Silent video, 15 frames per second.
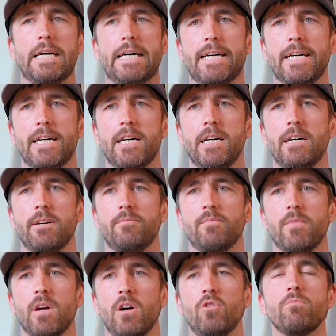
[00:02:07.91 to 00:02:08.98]

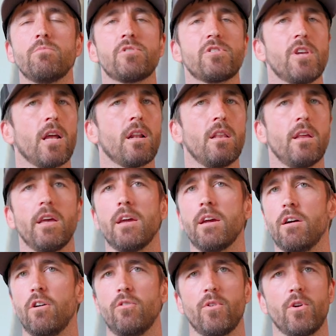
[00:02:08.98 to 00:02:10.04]
Home
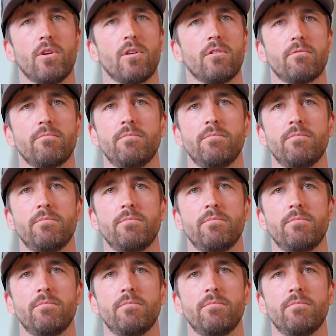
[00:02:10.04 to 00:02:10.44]
settling over